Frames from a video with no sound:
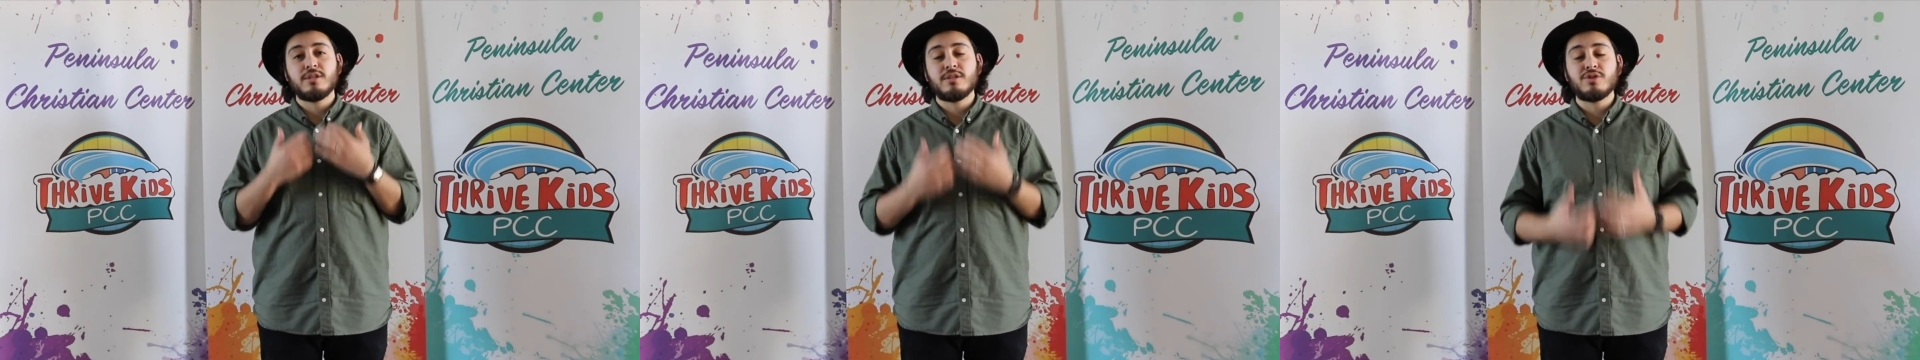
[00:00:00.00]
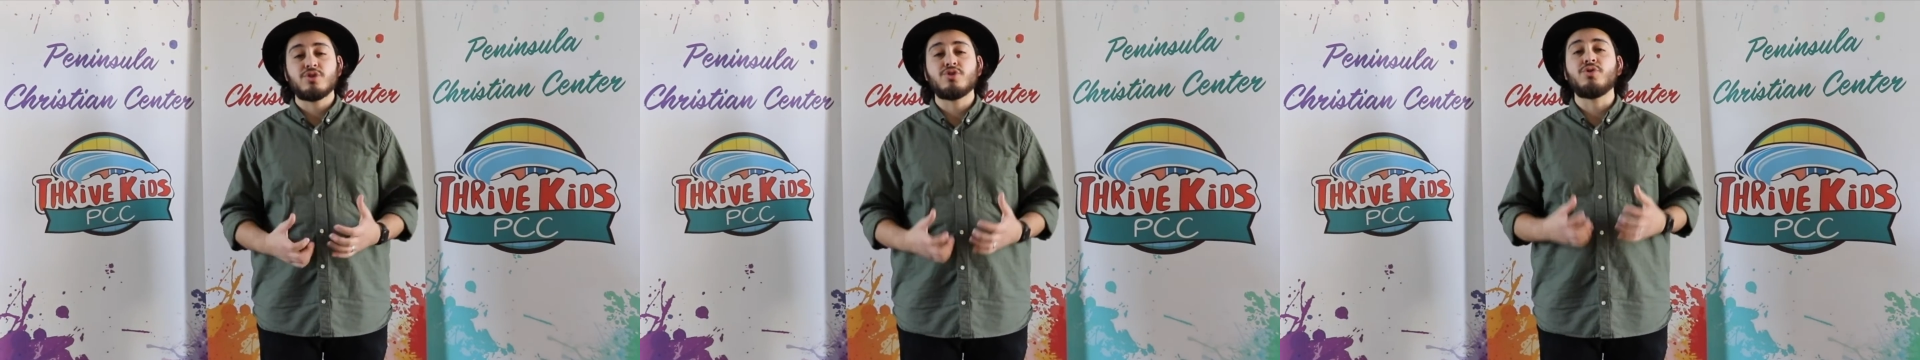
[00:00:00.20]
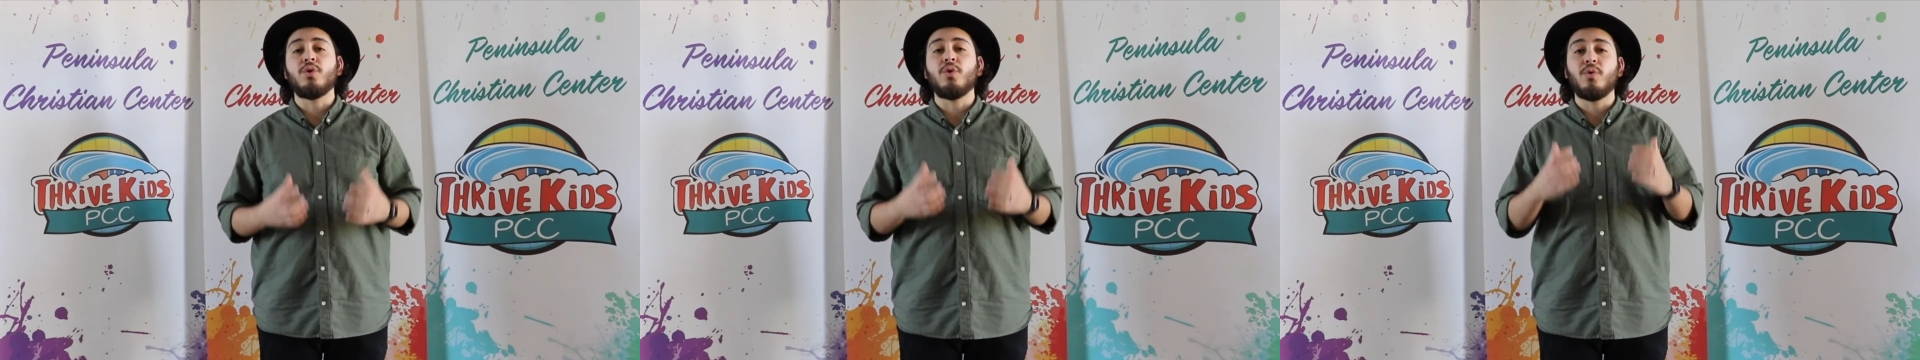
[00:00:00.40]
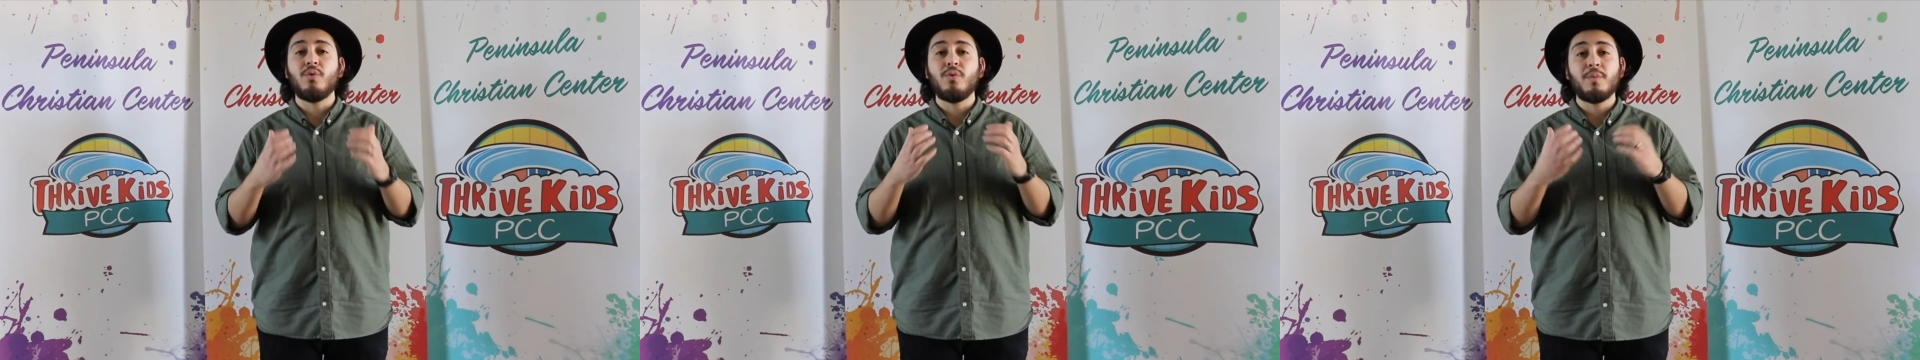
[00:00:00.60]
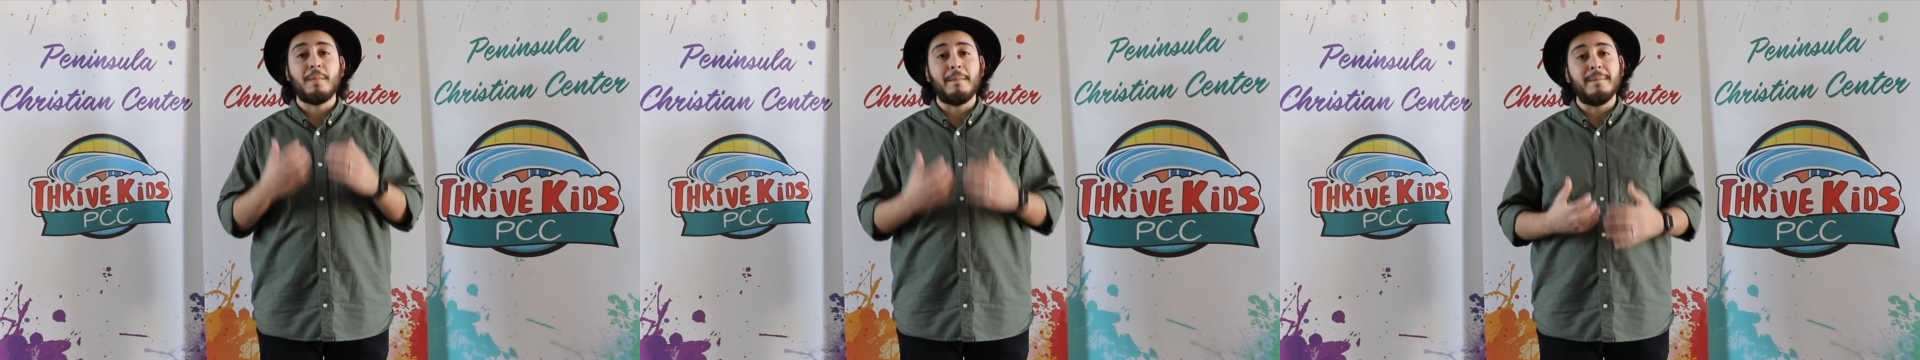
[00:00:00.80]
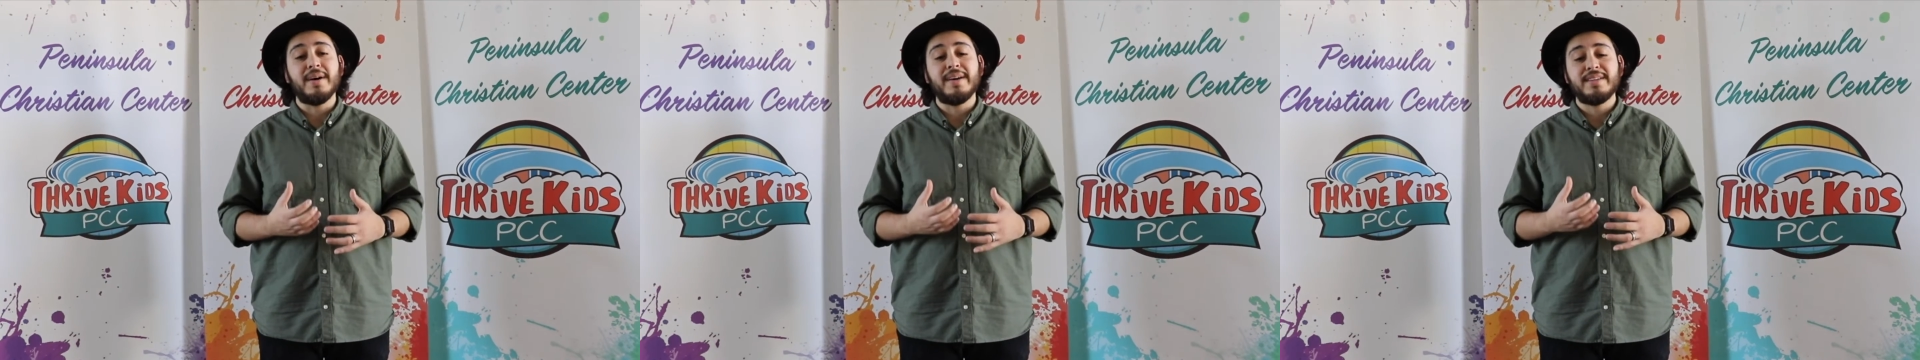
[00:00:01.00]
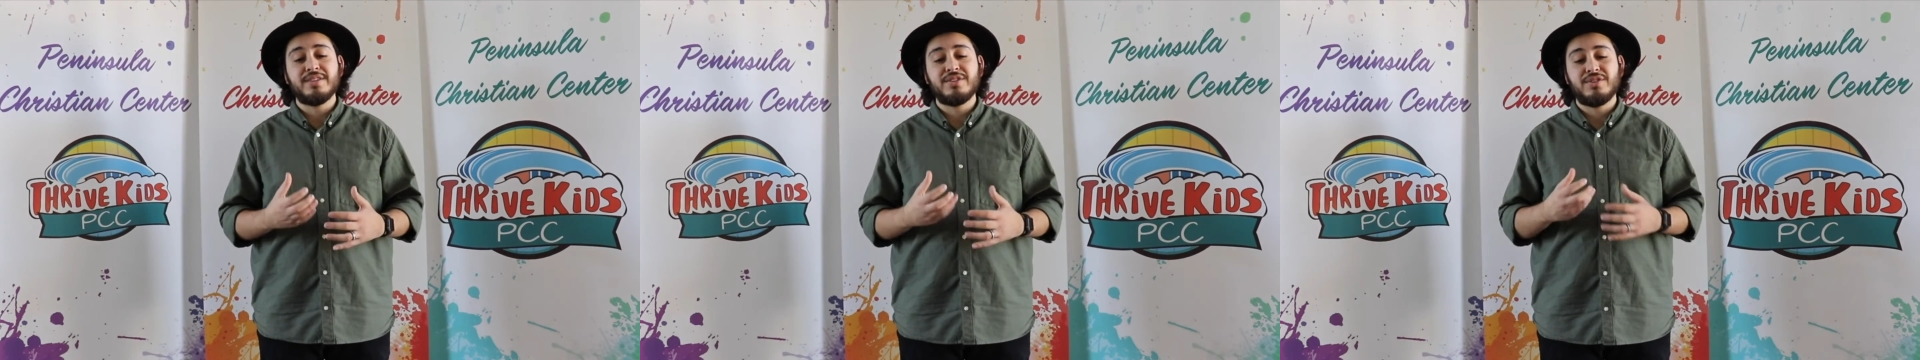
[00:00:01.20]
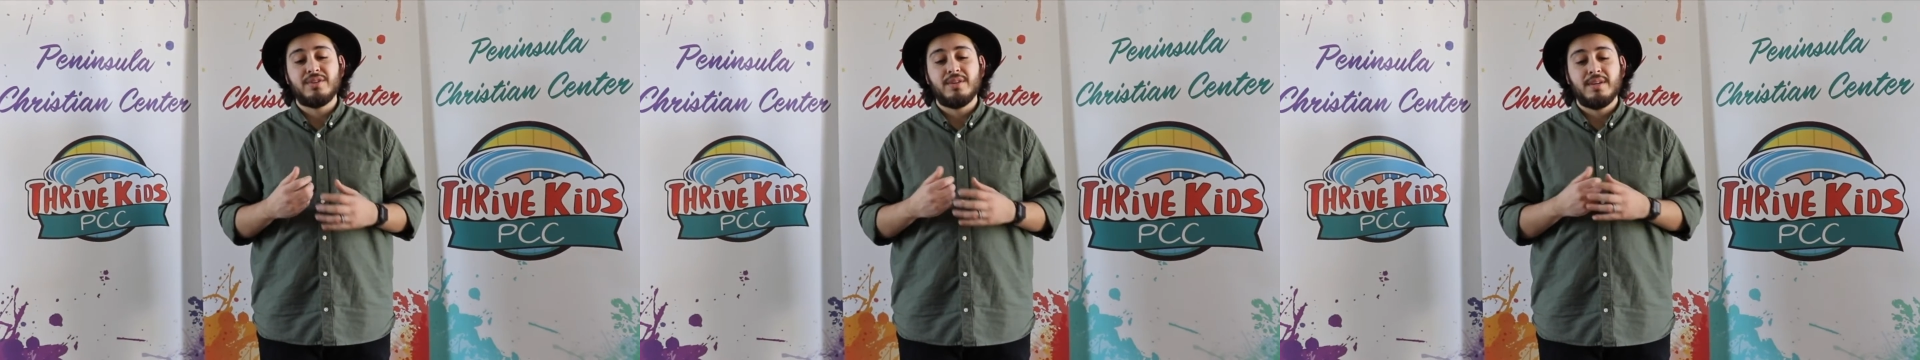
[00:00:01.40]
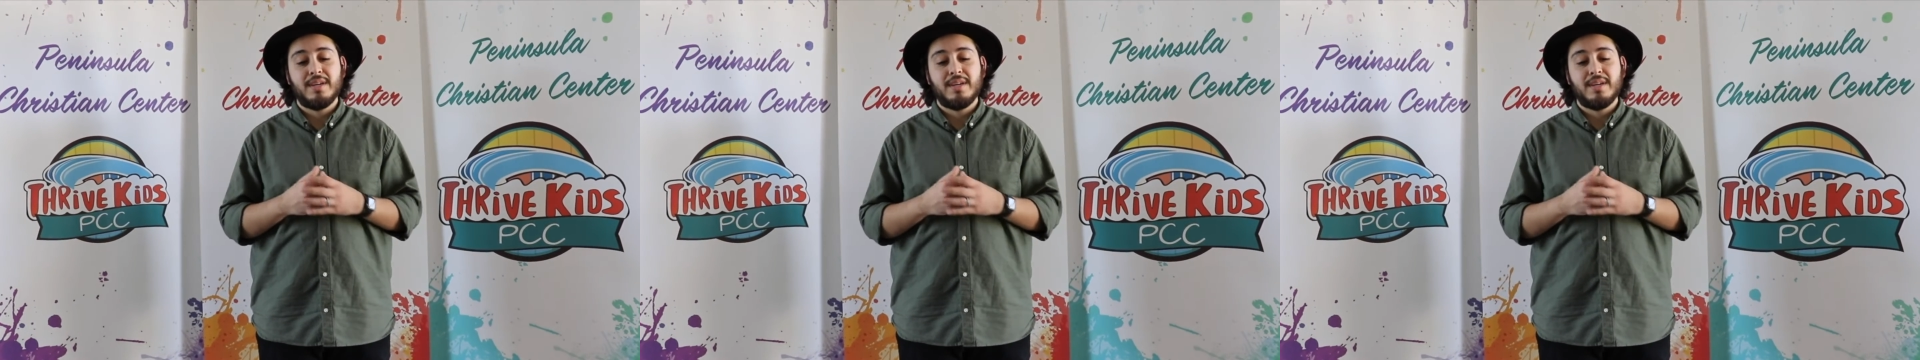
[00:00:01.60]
so much.